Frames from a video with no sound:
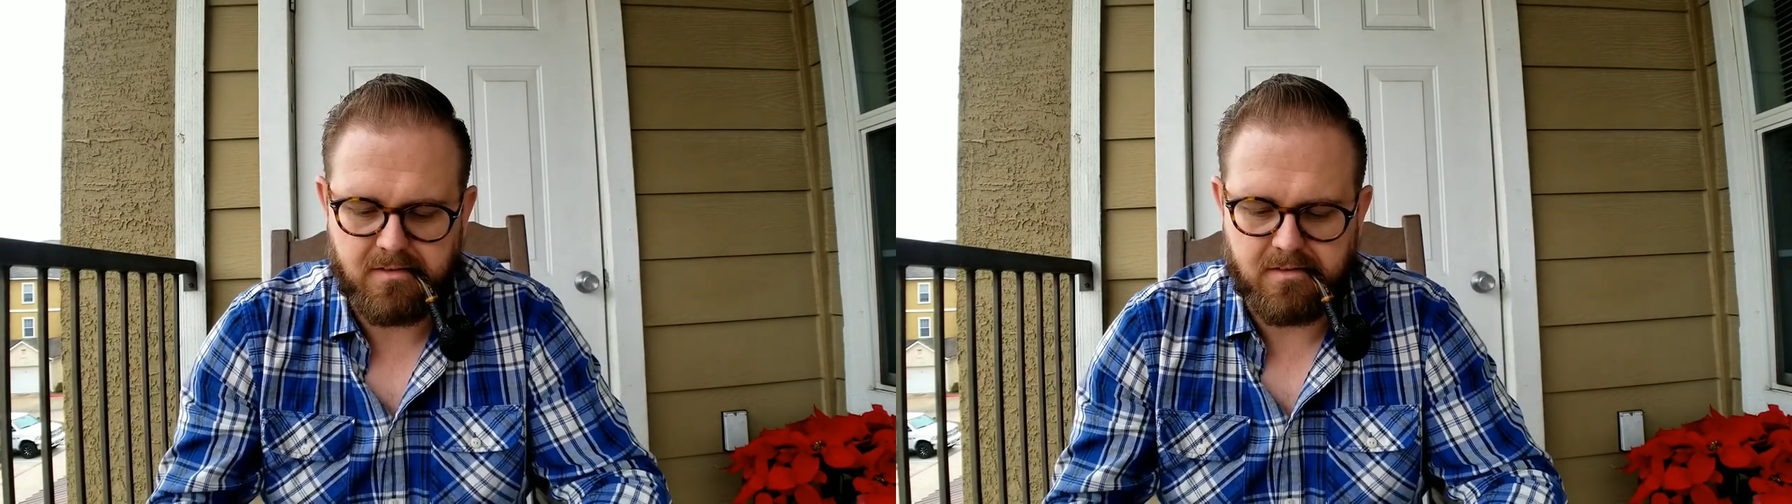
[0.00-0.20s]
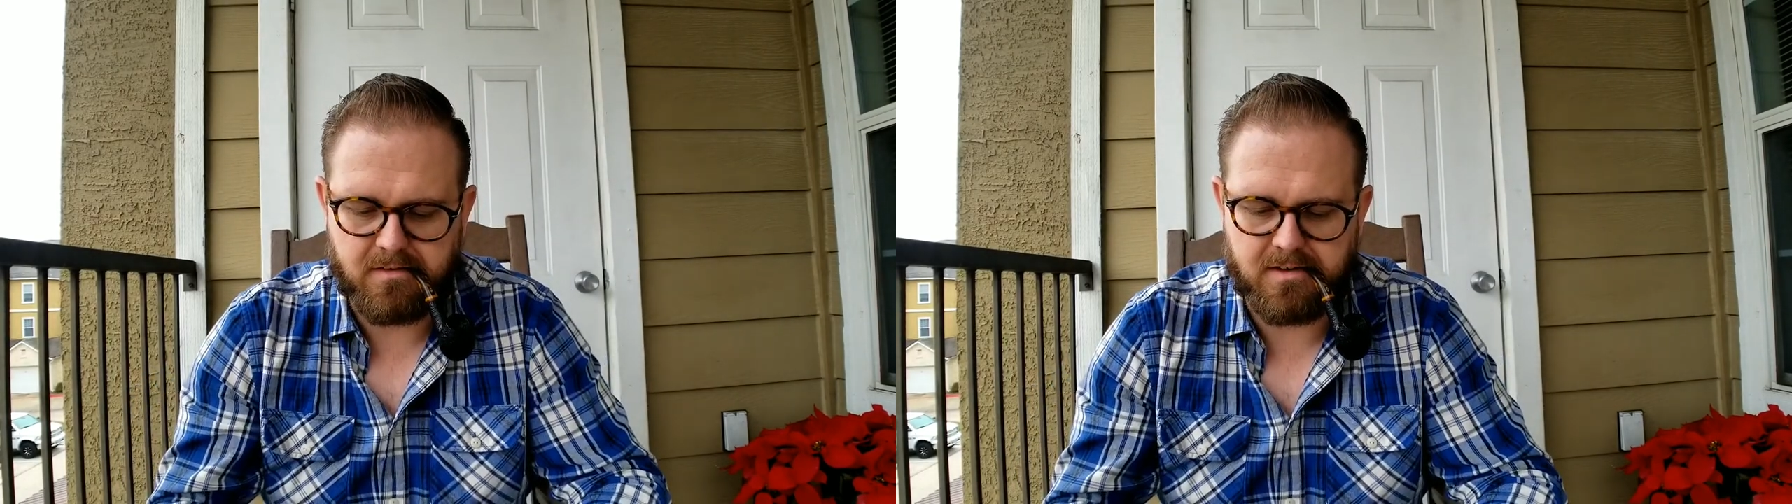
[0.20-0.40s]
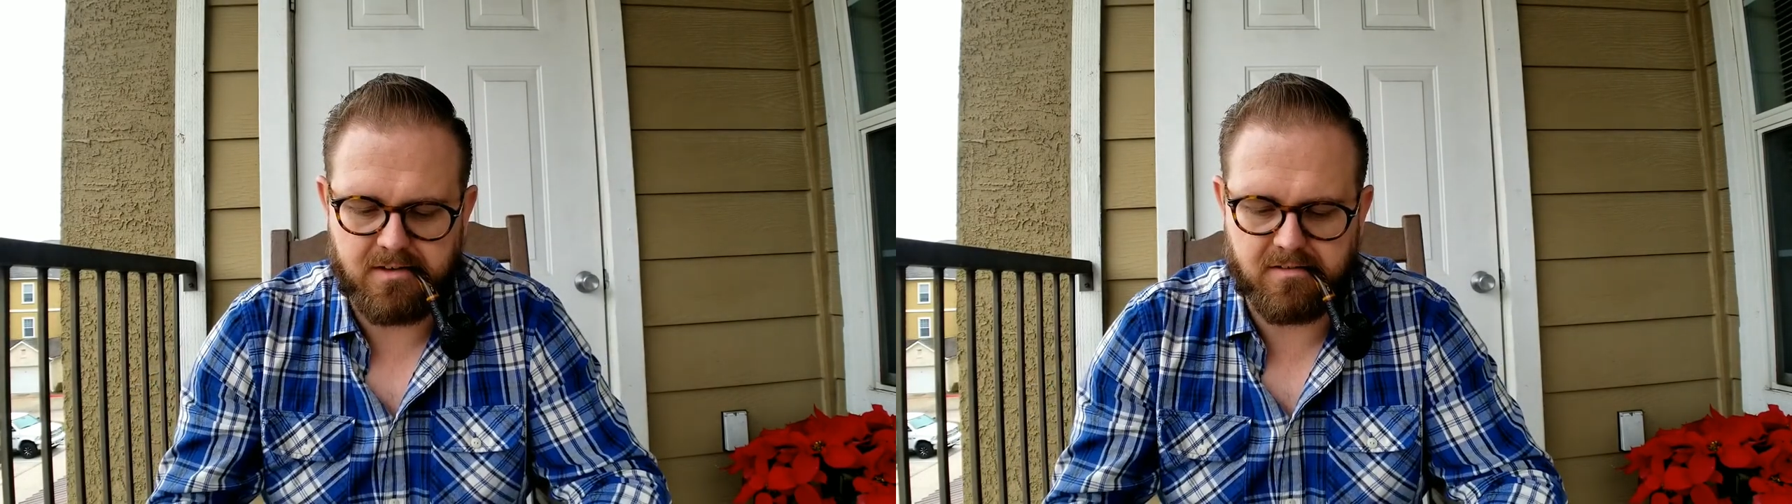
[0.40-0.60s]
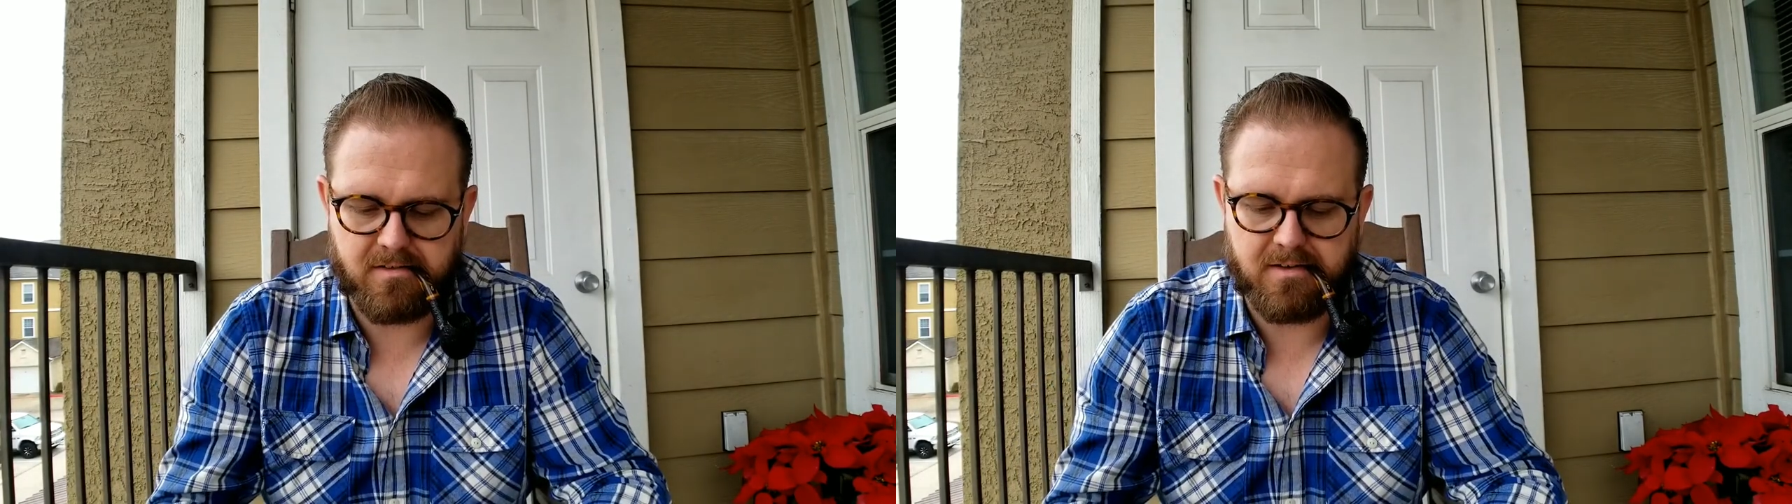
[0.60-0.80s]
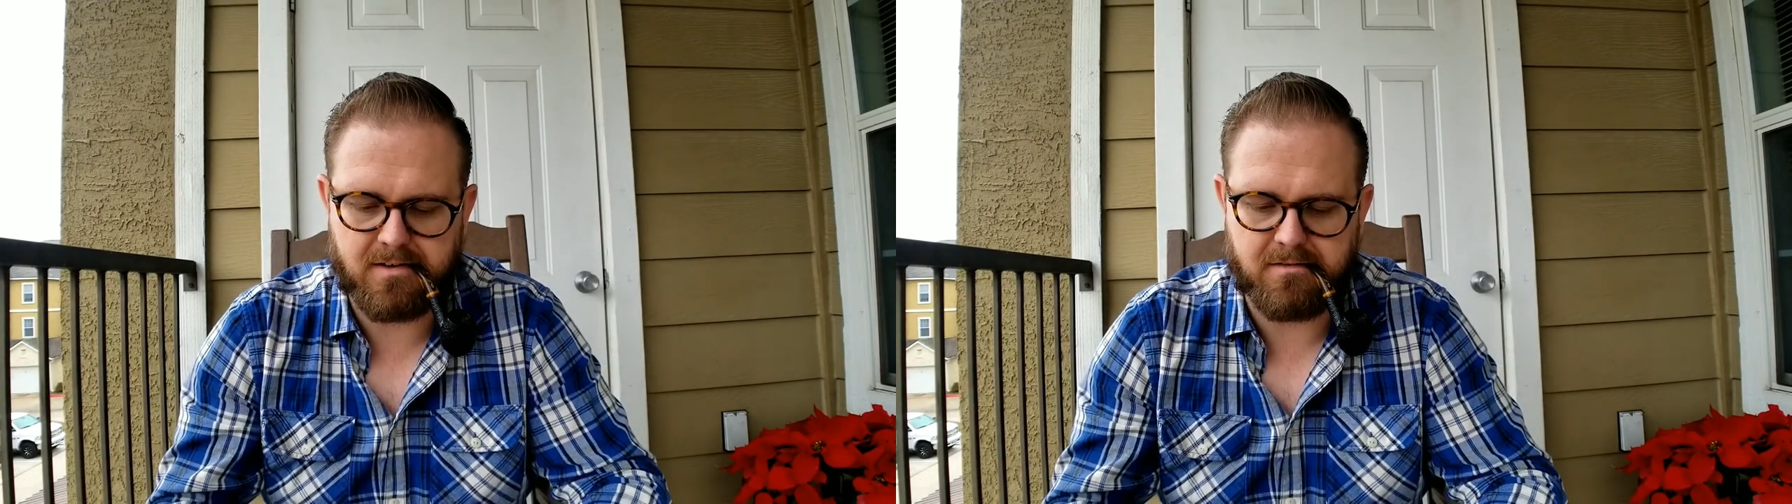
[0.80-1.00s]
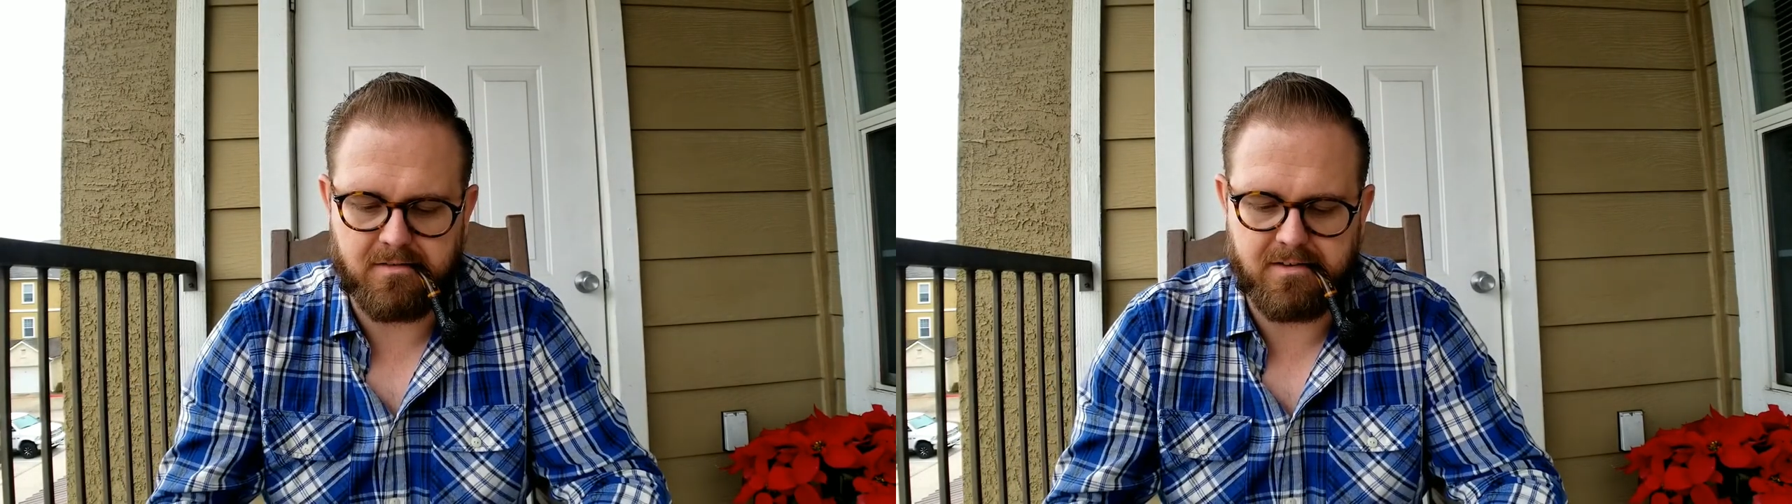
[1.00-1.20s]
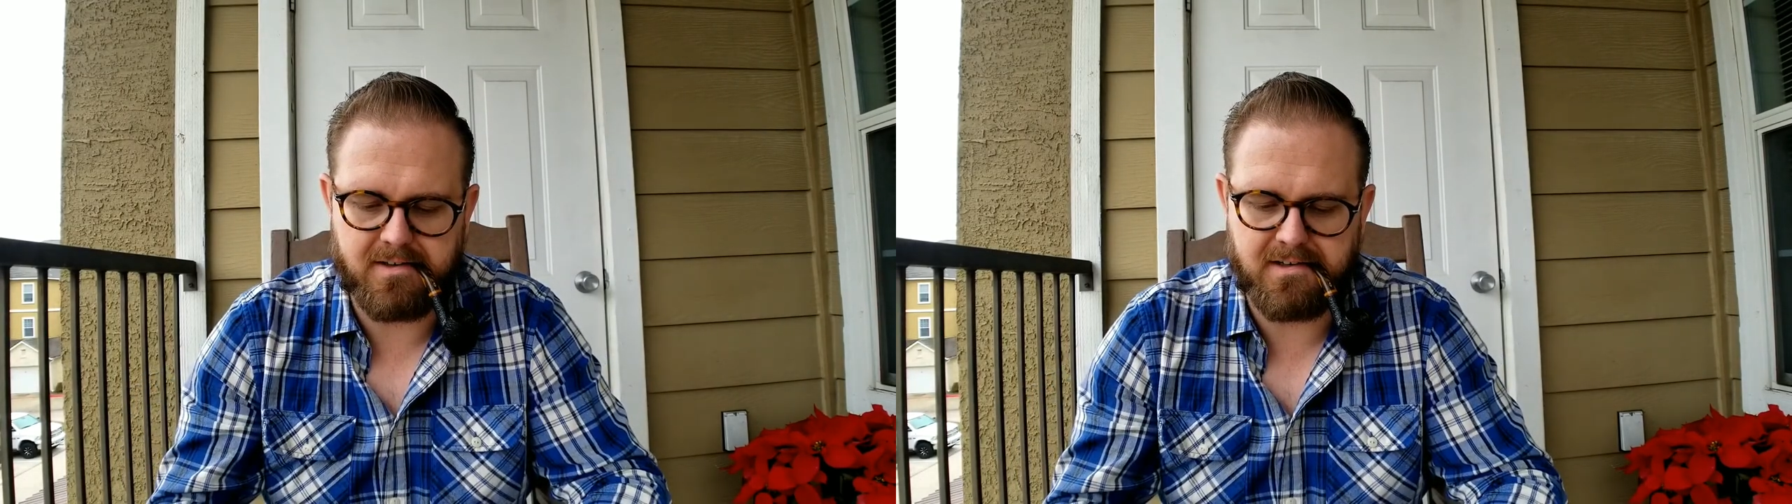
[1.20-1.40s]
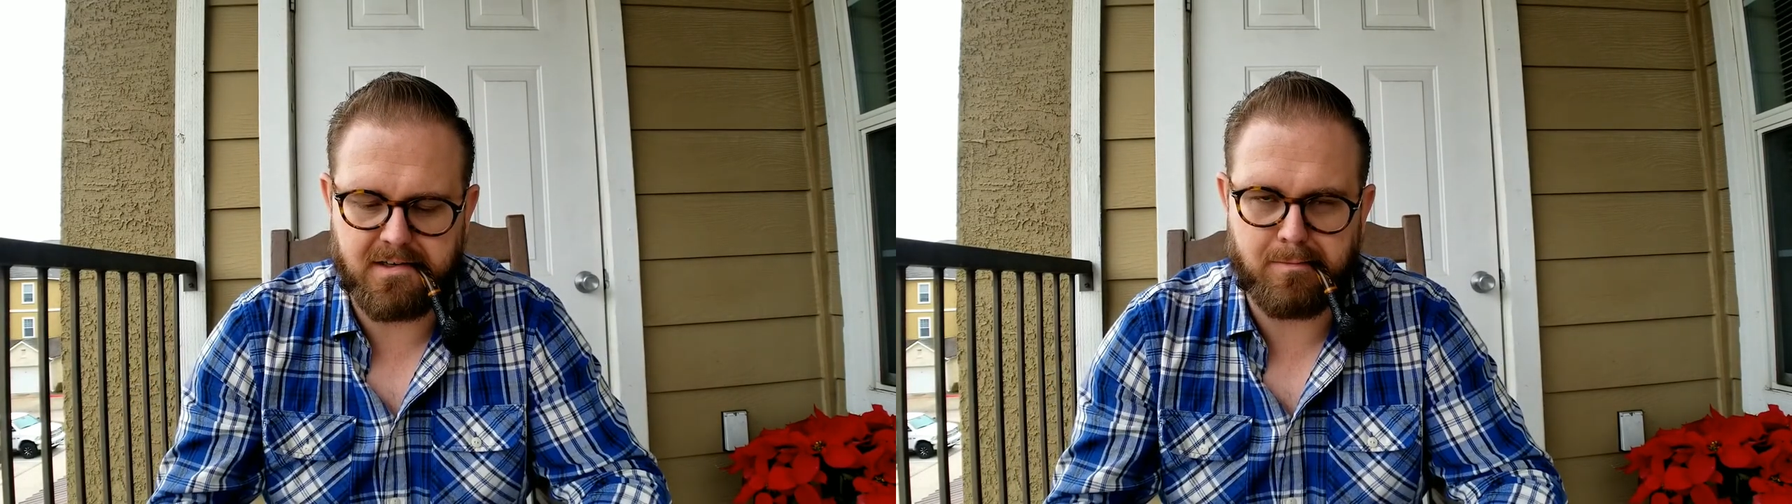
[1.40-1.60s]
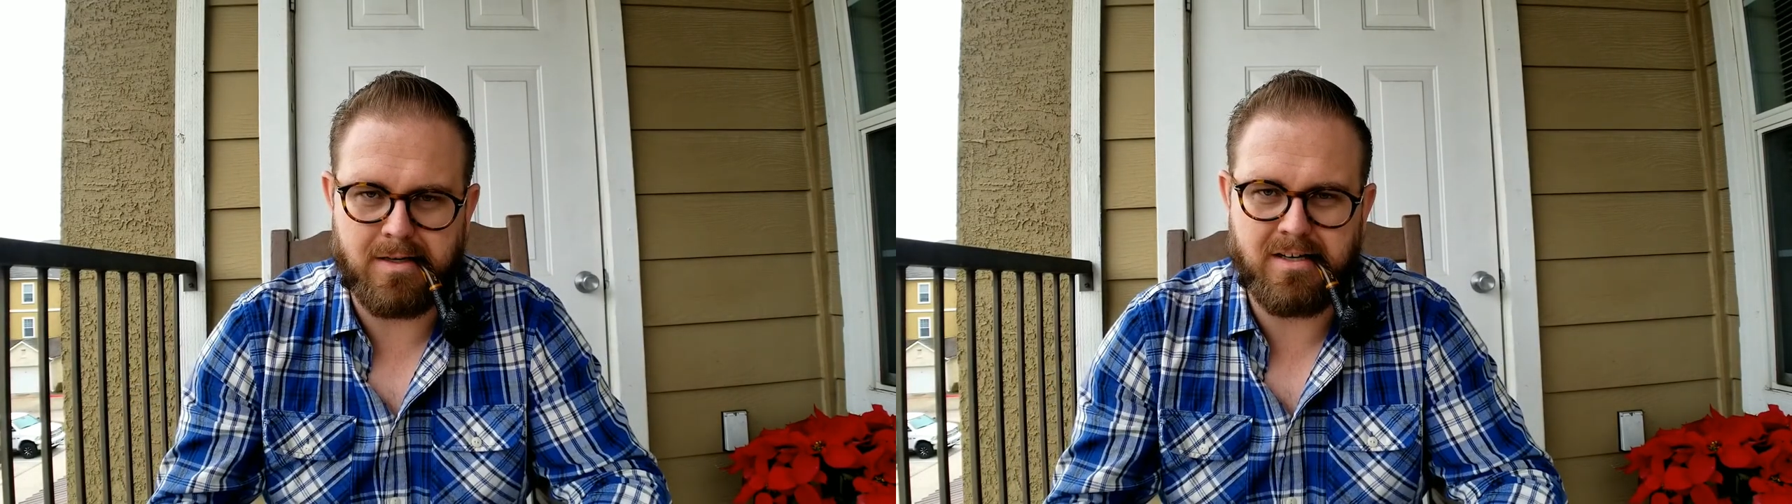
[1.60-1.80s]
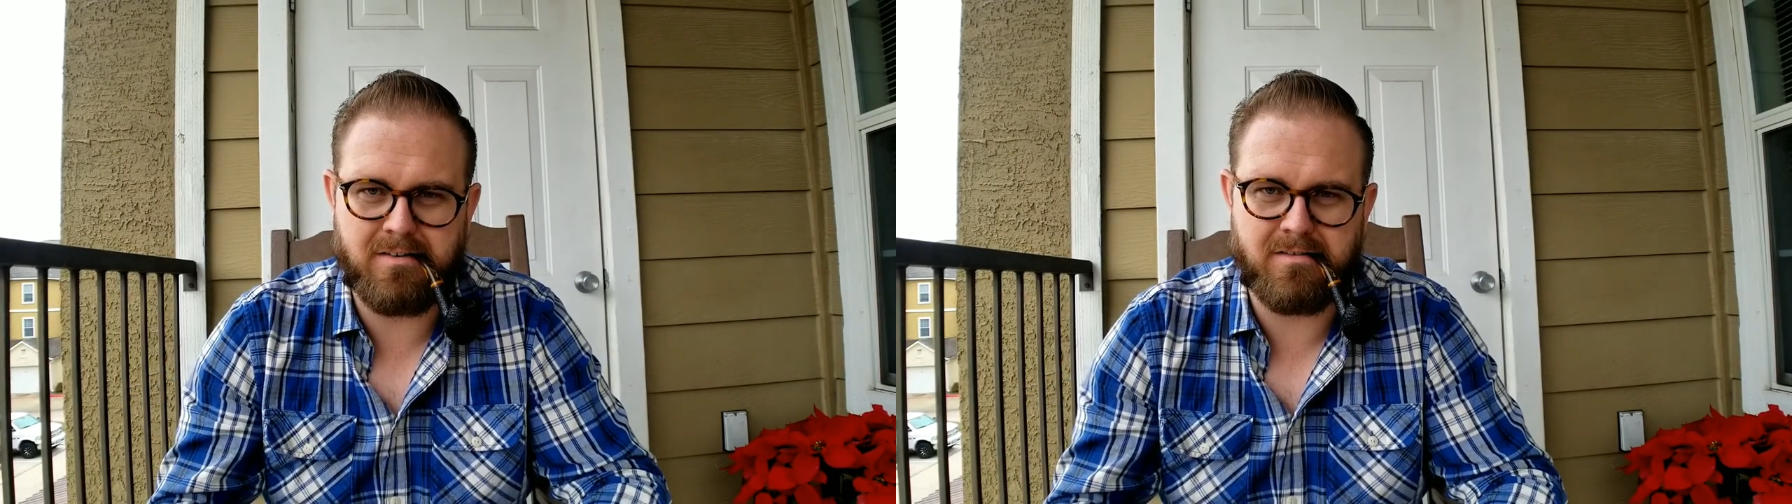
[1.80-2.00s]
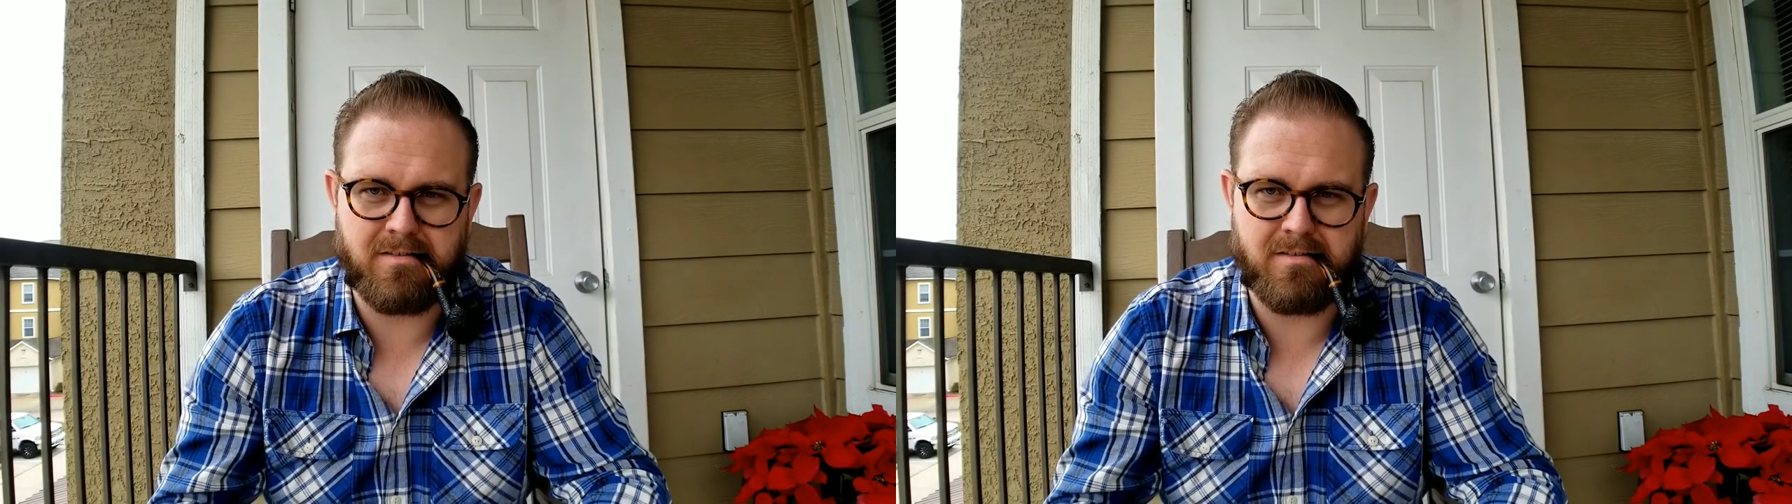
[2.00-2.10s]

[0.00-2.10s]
Okay, just ask them, do you guys have matches?